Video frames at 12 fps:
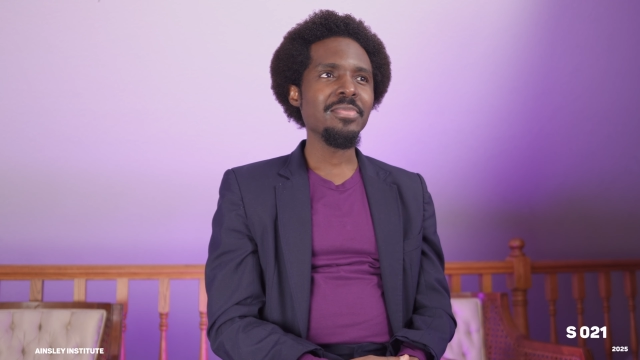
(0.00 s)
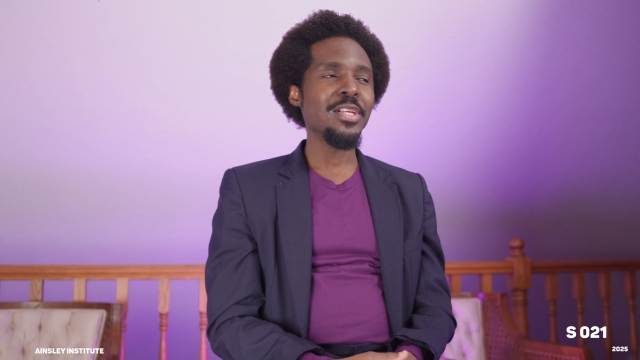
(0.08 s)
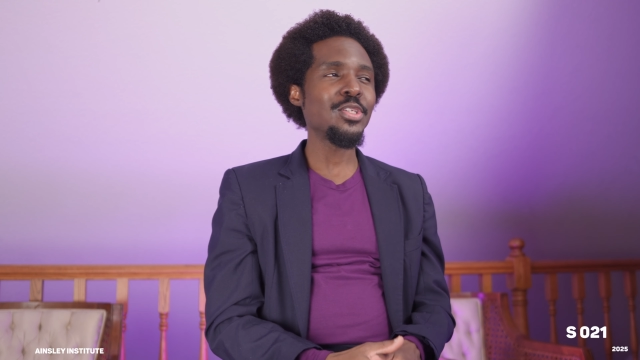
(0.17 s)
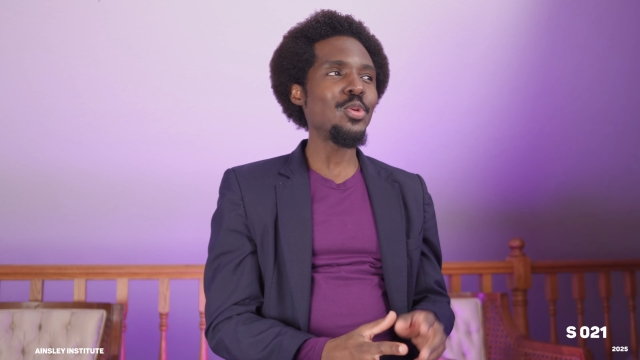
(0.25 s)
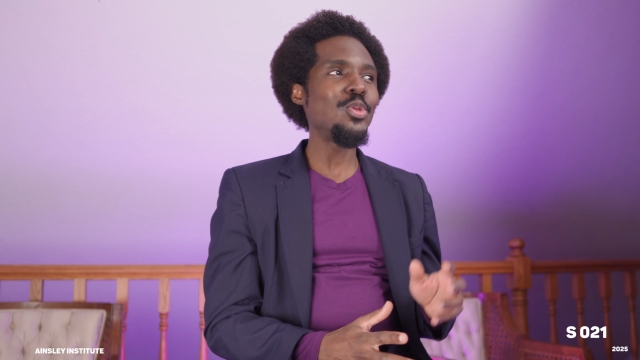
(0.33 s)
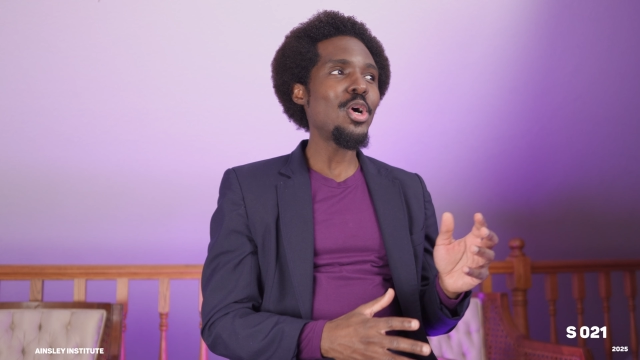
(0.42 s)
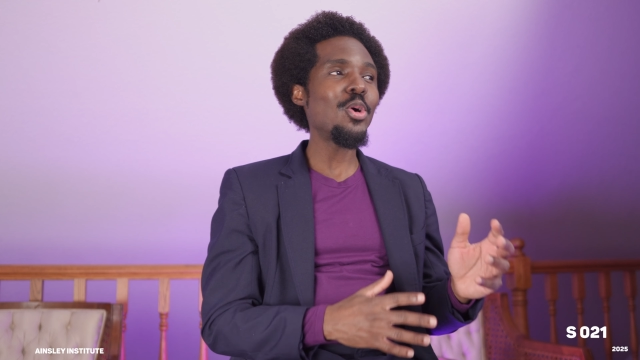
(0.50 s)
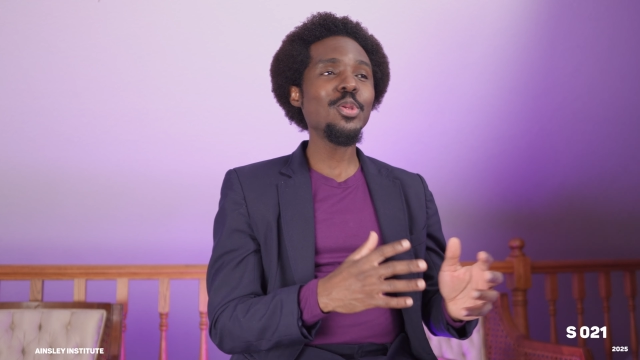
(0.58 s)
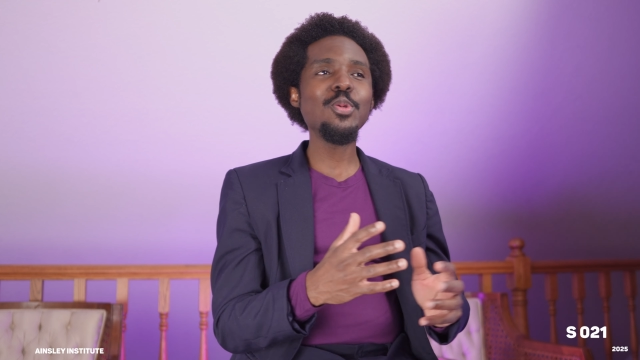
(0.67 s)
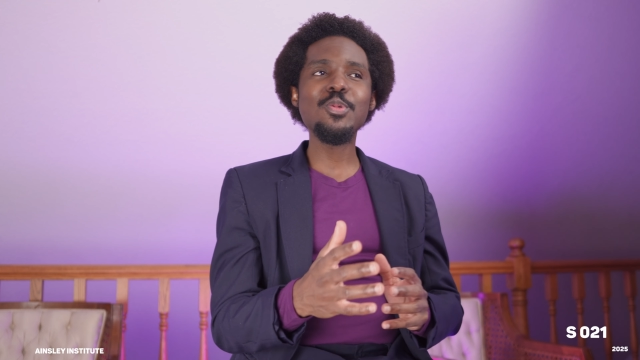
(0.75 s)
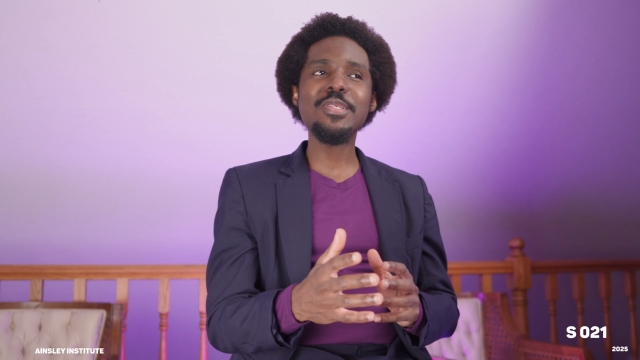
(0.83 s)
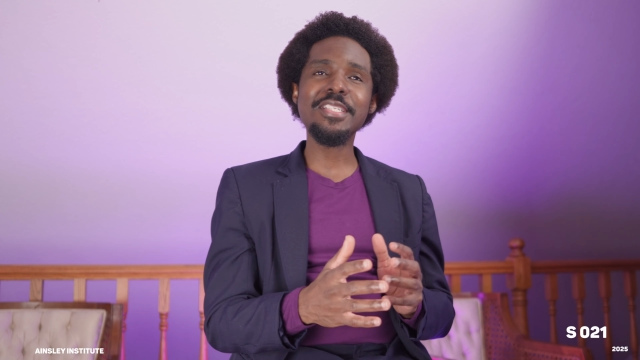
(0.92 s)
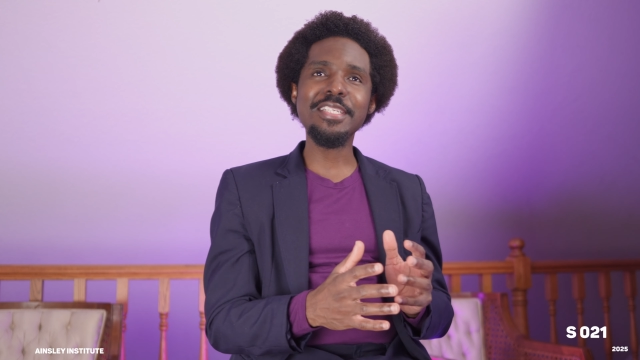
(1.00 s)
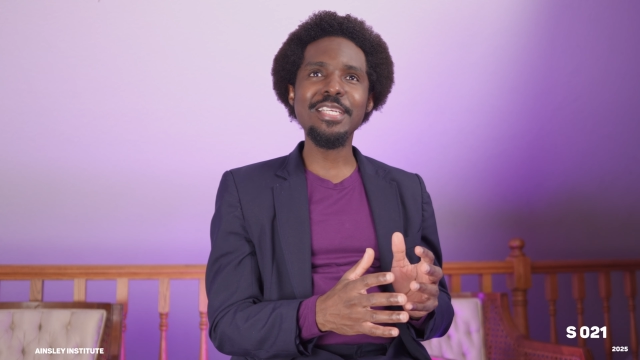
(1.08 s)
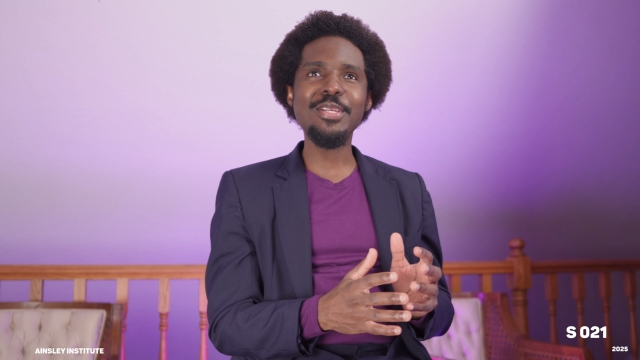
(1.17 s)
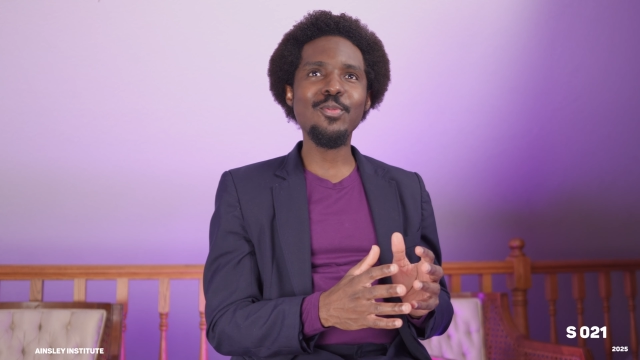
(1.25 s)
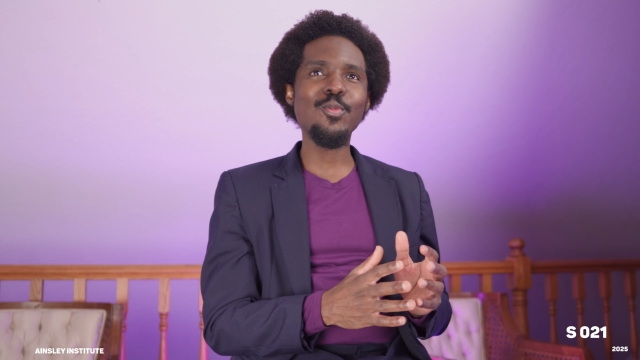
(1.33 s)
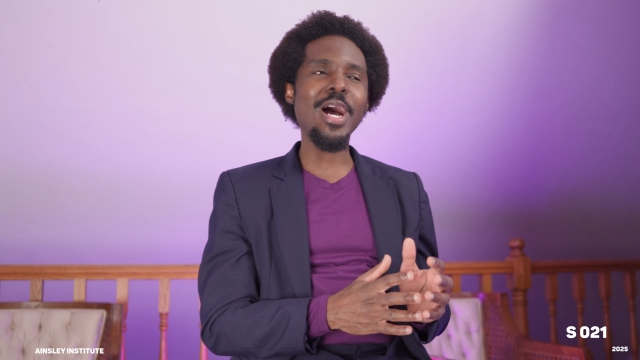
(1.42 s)
So now you
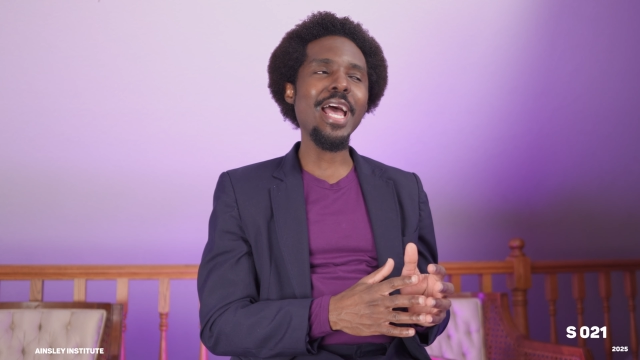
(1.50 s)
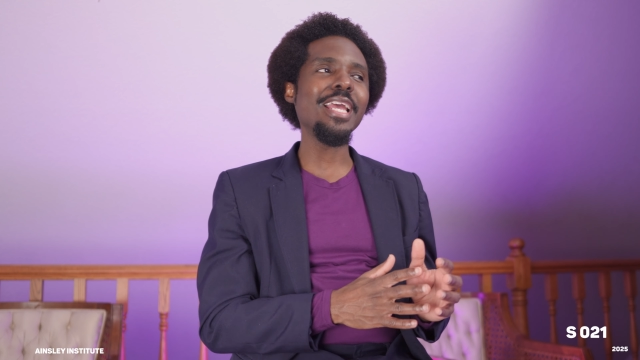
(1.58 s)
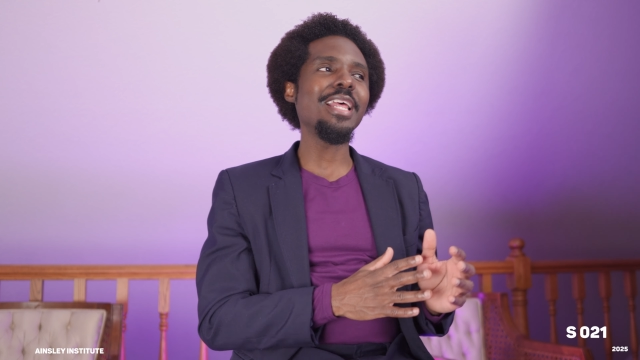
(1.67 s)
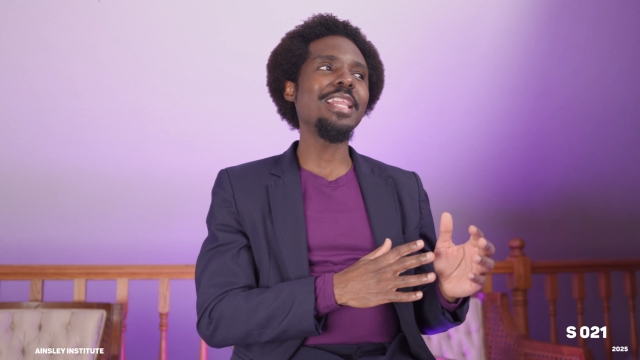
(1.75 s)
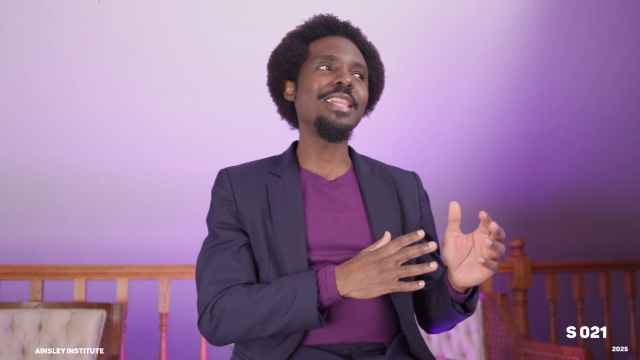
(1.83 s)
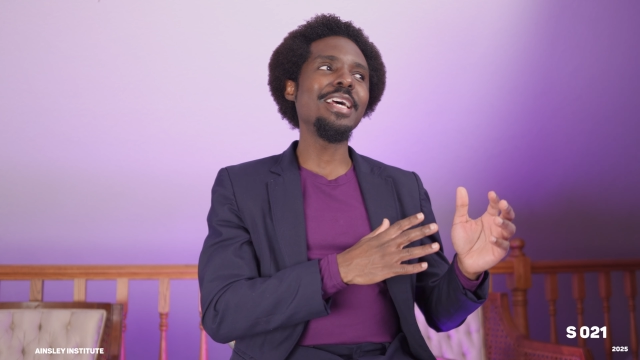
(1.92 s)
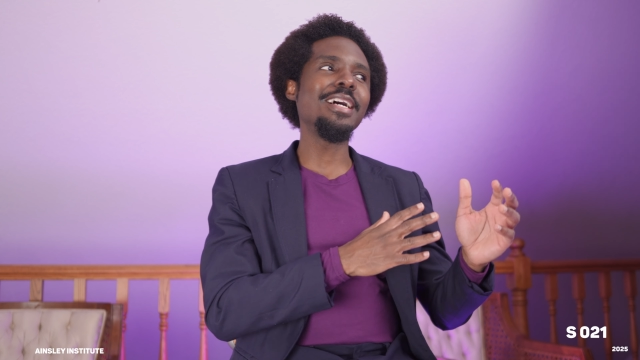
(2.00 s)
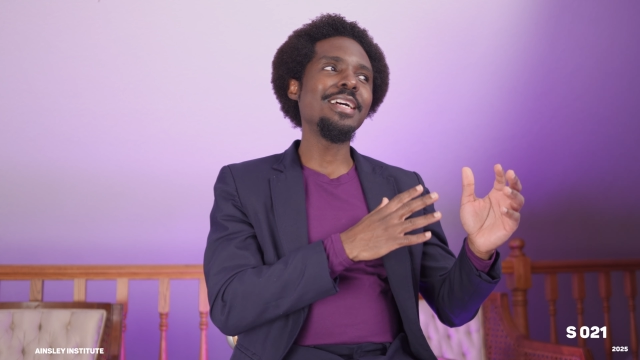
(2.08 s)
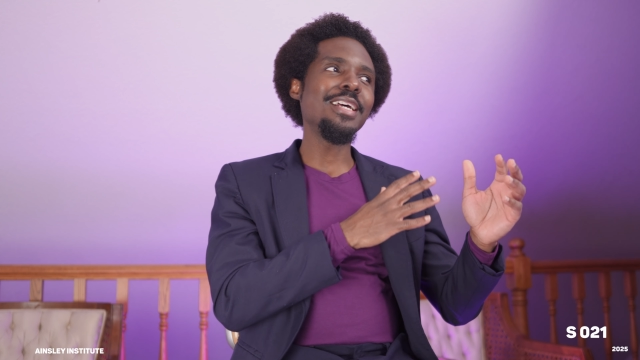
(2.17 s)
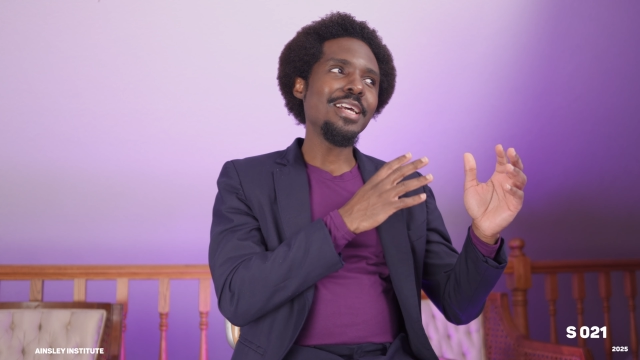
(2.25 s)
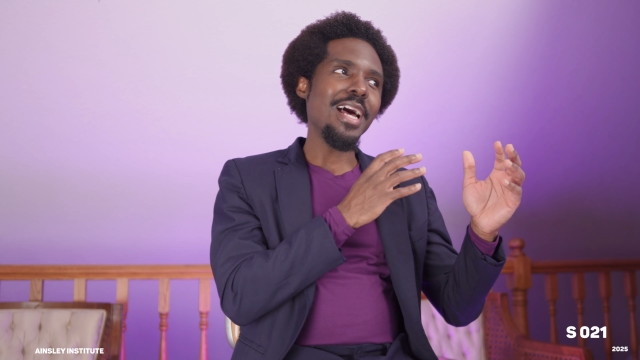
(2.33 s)
see why the